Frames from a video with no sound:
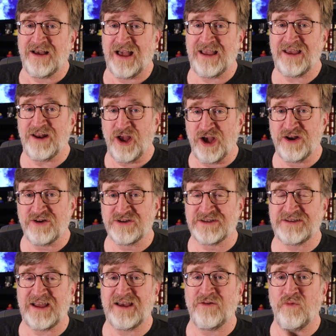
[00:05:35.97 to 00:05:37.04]
I can
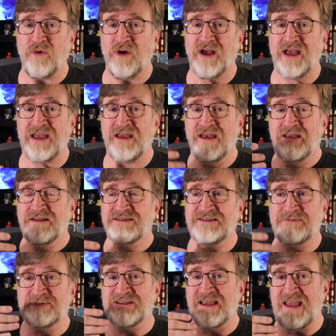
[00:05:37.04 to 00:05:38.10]
understand why it
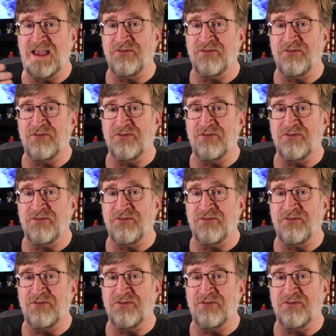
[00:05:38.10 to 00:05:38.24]
seems like